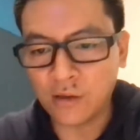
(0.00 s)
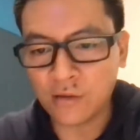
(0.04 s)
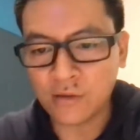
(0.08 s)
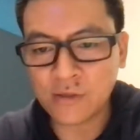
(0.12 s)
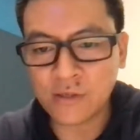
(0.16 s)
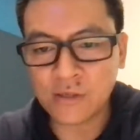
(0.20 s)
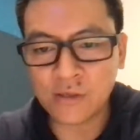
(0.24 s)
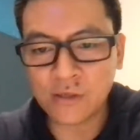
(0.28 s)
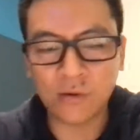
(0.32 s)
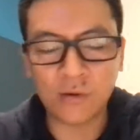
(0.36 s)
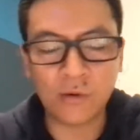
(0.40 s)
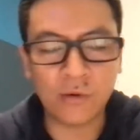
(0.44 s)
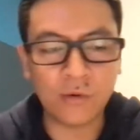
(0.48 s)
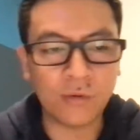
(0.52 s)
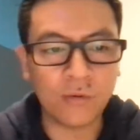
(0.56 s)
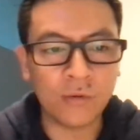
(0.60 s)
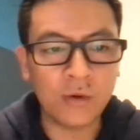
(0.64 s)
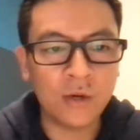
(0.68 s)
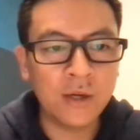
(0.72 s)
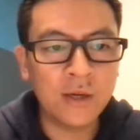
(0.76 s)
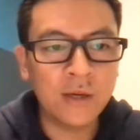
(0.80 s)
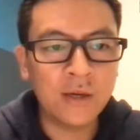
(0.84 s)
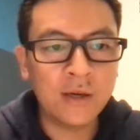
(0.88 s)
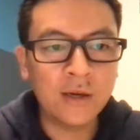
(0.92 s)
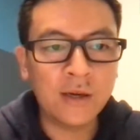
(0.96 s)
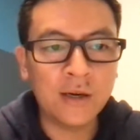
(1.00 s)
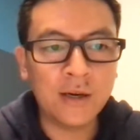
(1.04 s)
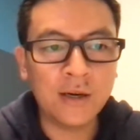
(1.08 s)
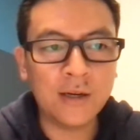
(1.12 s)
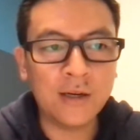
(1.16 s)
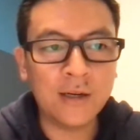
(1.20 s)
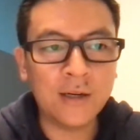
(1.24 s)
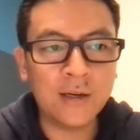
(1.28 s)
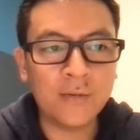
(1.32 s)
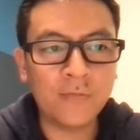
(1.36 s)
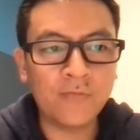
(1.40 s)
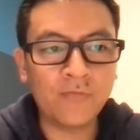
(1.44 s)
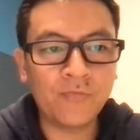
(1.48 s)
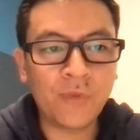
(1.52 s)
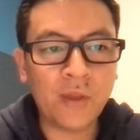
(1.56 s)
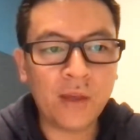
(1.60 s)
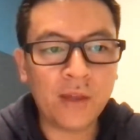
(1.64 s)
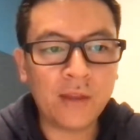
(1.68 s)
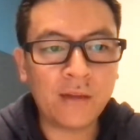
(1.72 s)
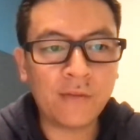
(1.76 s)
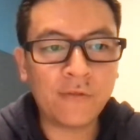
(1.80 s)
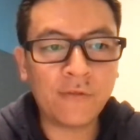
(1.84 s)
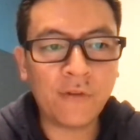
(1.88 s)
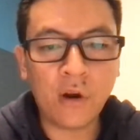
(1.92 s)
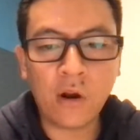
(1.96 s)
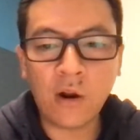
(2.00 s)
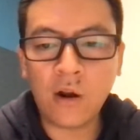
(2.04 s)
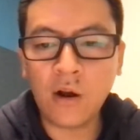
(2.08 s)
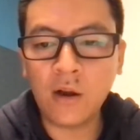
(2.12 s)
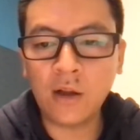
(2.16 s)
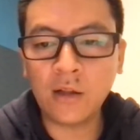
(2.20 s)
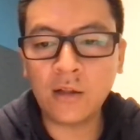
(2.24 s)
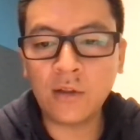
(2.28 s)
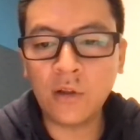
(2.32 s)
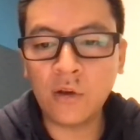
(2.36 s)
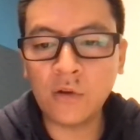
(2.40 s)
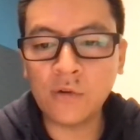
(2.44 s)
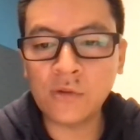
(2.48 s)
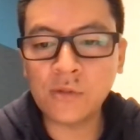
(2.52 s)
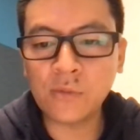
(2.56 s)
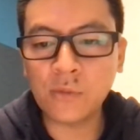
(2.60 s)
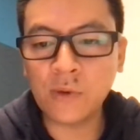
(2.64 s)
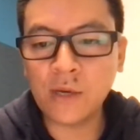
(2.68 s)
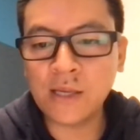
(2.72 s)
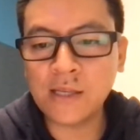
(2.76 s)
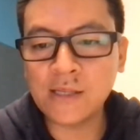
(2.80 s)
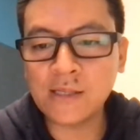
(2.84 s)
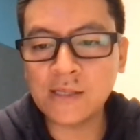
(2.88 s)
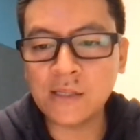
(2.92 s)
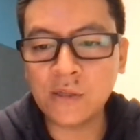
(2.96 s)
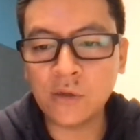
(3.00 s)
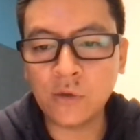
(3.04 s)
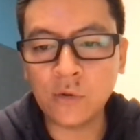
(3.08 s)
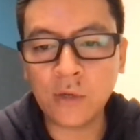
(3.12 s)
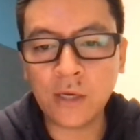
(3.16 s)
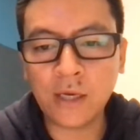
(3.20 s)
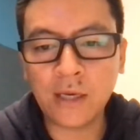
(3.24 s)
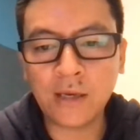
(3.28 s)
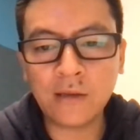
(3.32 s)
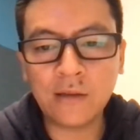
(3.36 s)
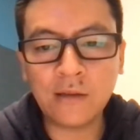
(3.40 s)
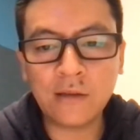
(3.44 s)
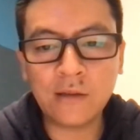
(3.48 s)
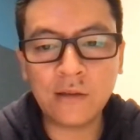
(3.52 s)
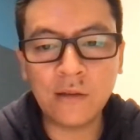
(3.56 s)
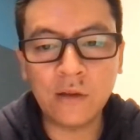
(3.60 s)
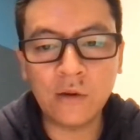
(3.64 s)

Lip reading: So I think Farhan knows what he's doing,